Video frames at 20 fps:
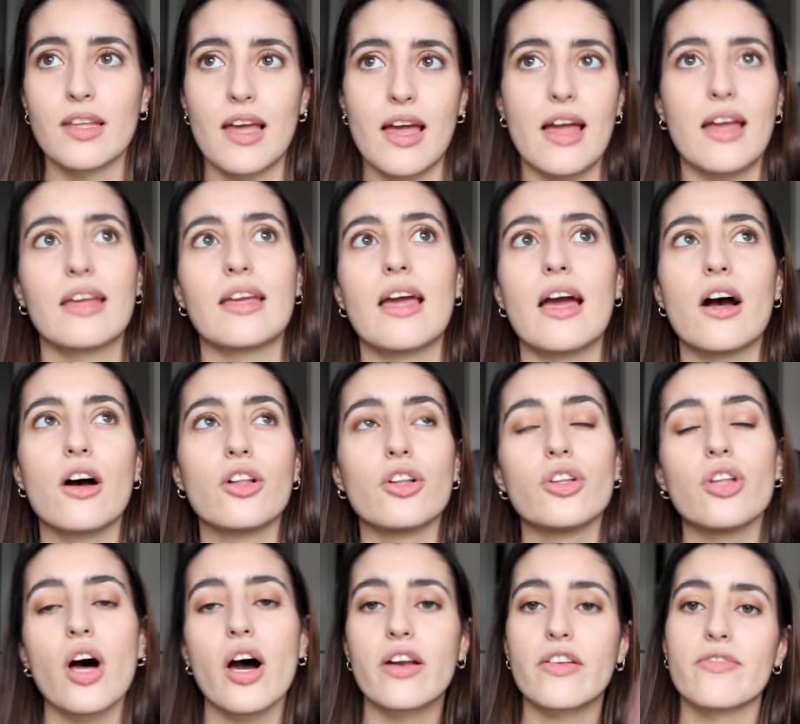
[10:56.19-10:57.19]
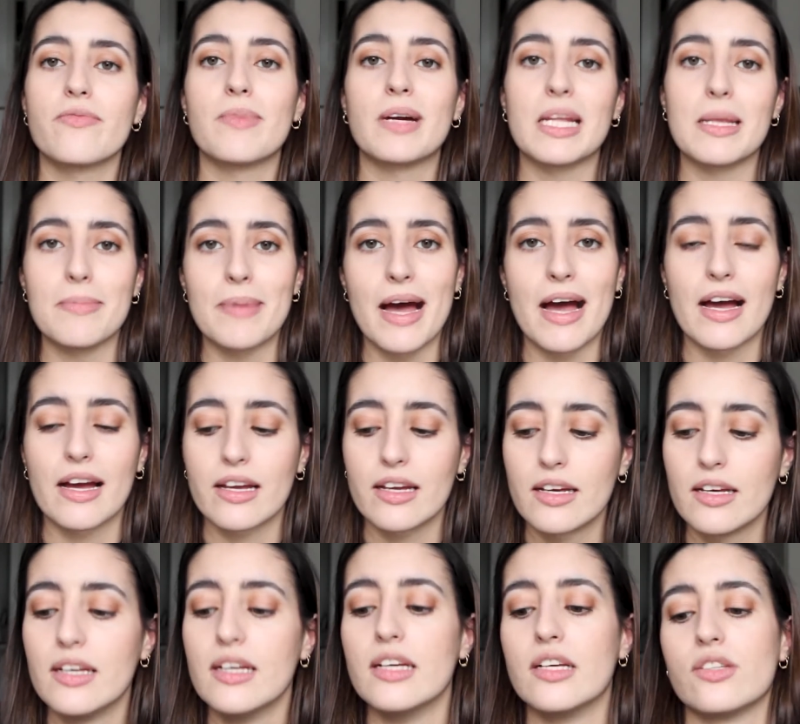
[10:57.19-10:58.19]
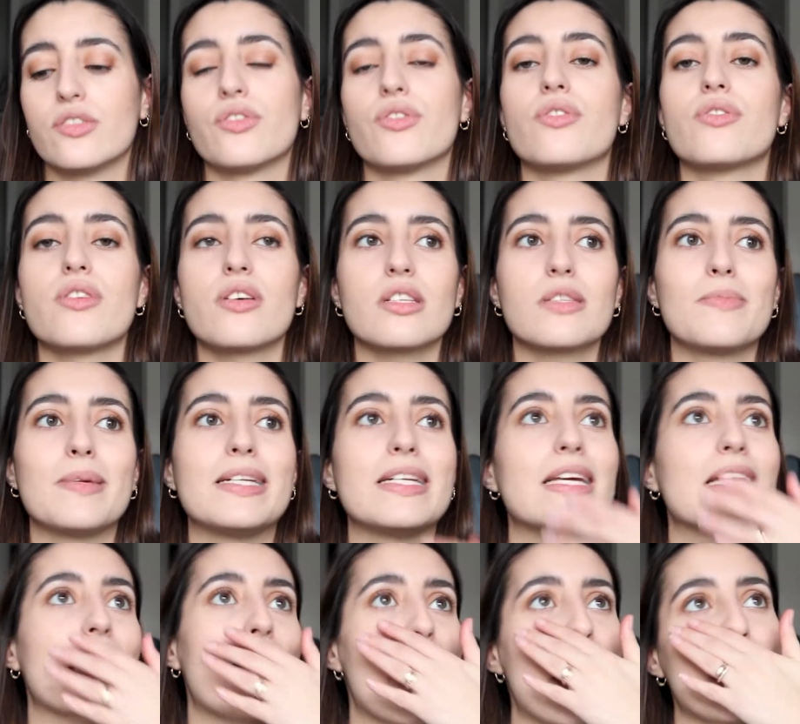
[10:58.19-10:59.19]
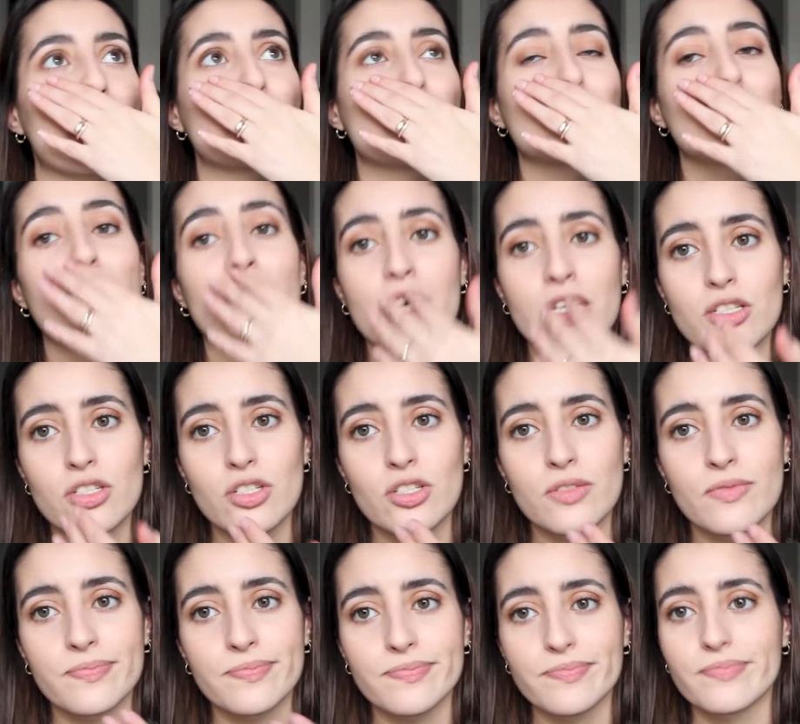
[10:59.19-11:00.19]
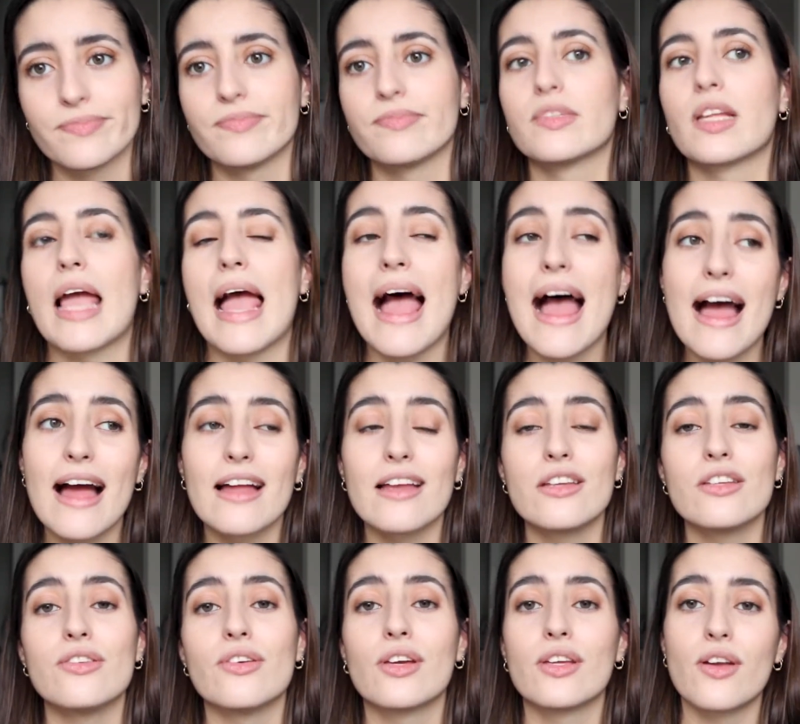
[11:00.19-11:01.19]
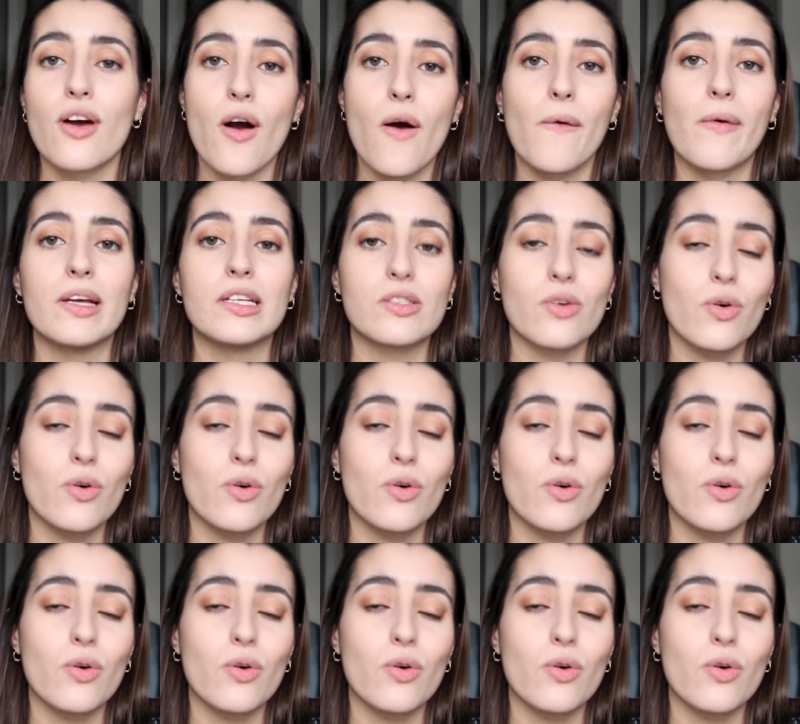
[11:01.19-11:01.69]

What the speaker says: and get a lot of money back. So you're not spending as much. And you can always